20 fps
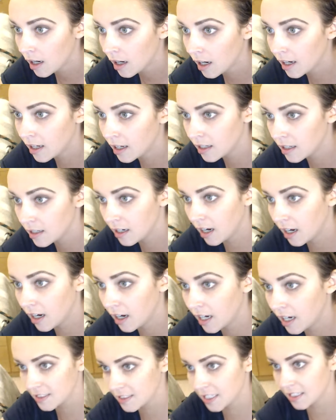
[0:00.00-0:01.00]
an
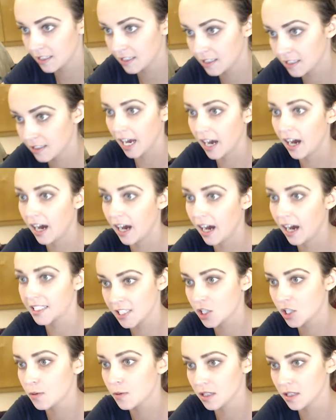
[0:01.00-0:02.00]

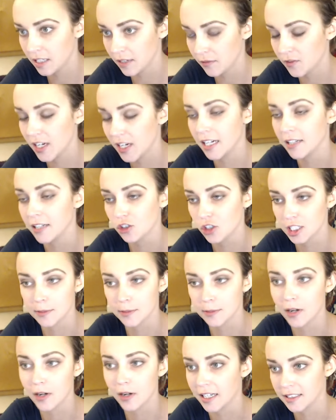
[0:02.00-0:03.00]
isolation with the left hand. Just
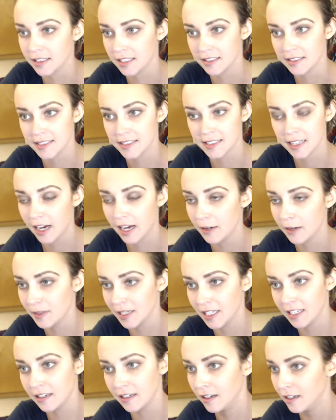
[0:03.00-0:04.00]
practice. I
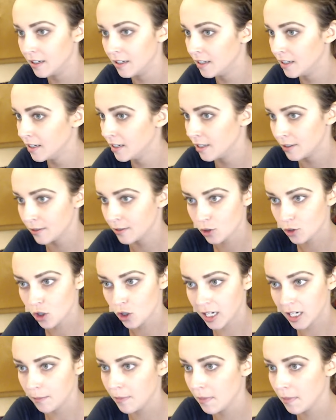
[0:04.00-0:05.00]
mean,
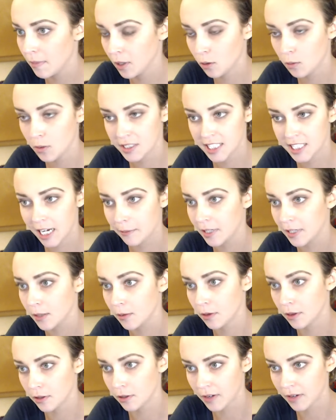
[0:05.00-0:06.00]
trying to mimic what's happening
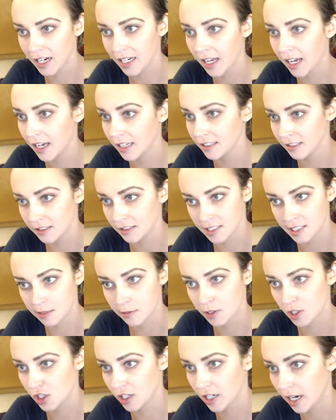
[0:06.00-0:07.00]
with your right hand and
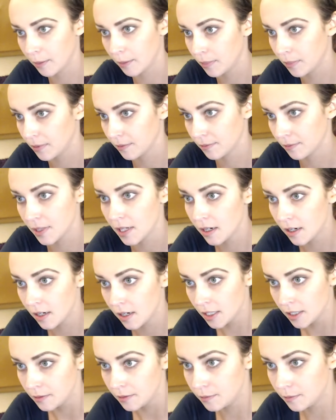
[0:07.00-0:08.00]
switch it up.
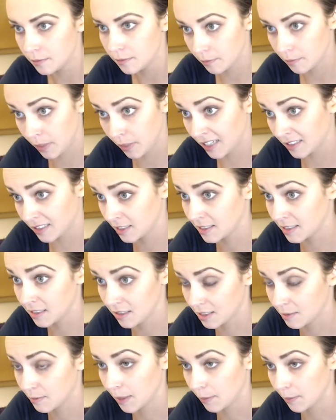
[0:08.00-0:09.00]
Practice
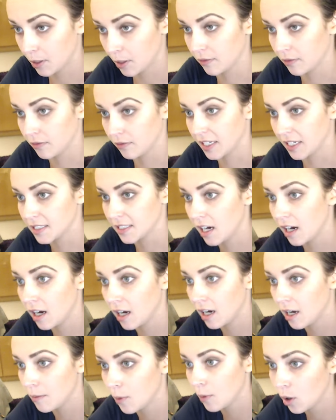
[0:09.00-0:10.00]
does make perfect.
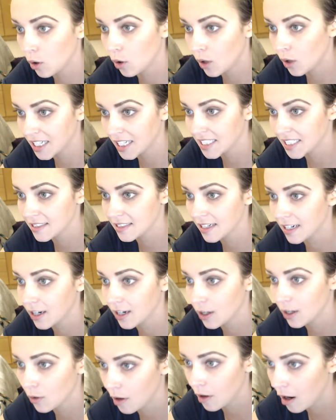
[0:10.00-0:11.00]
Juanita
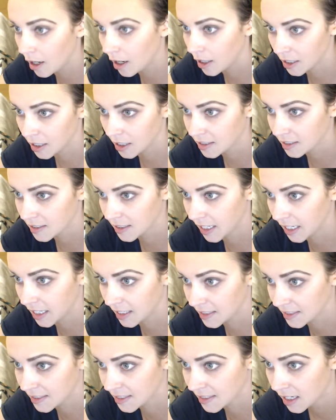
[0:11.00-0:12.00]
O'Connor
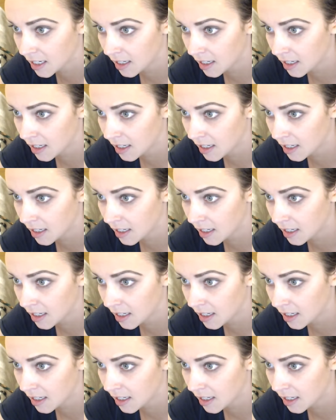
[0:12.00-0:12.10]
says,